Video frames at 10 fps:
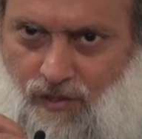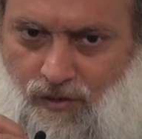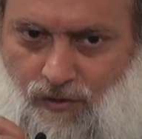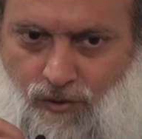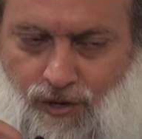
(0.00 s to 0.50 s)
You
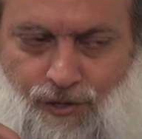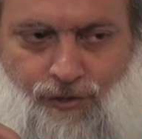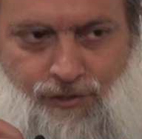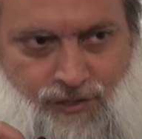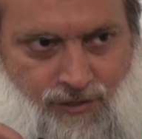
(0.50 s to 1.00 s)
know, who are
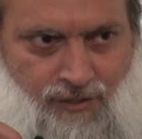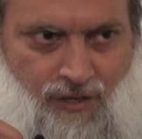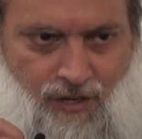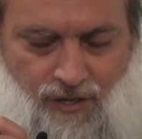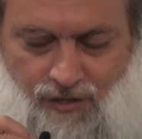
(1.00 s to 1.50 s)
you
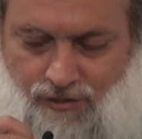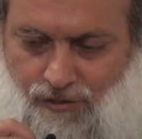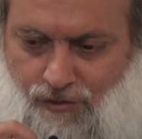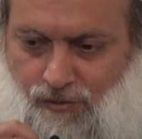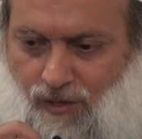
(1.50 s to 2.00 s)

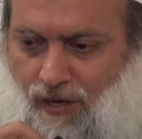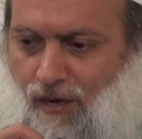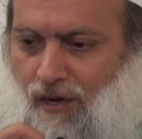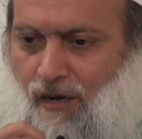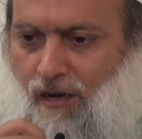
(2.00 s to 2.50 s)
to
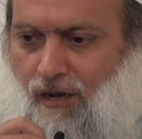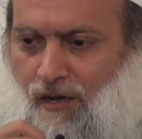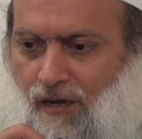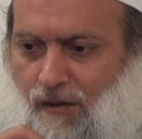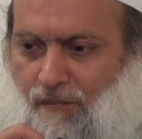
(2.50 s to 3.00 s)

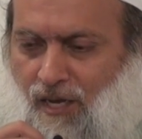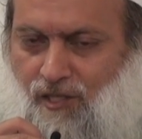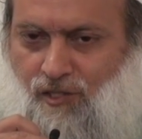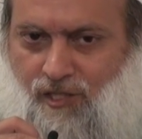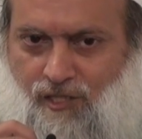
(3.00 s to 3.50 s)

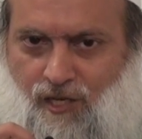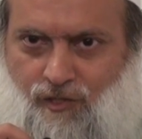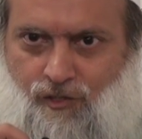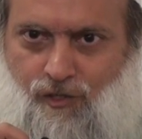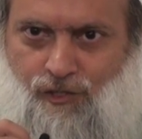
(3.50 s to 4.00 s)
make such an
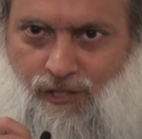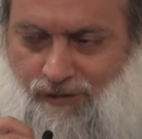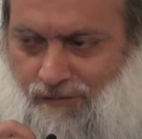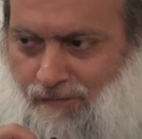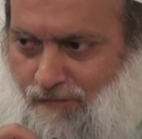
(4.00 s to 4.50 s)
assertion?
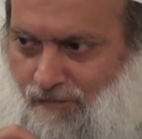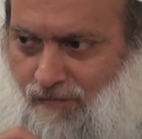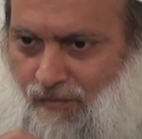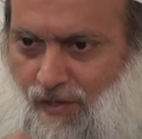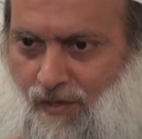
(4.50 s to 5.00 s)

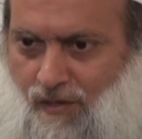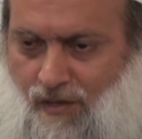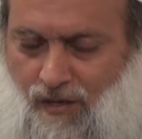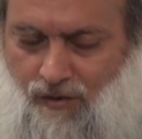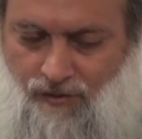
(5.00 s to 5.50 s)

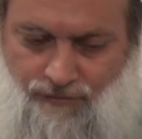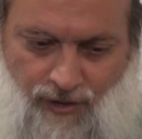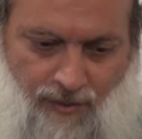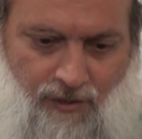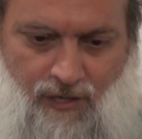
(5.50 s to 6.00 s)
And the
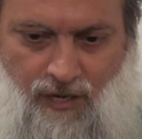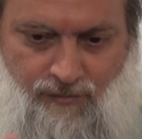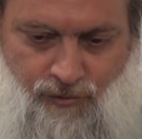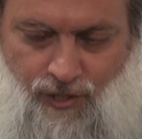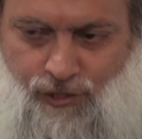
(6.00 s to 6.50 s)
family
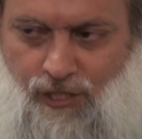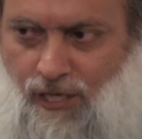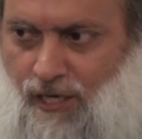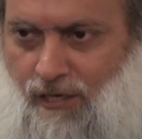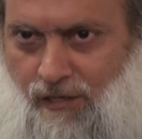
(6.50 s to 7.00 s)
comes
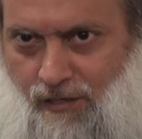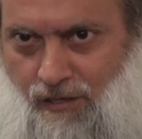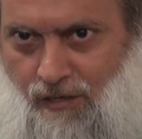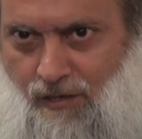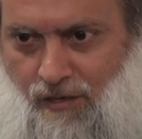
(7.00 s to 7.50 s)
rushing in,
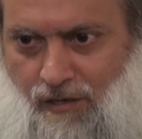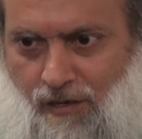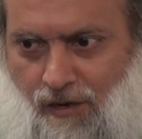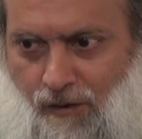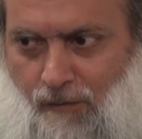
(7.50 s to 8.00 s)

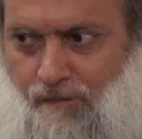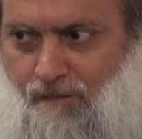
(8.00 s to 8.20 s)
you know,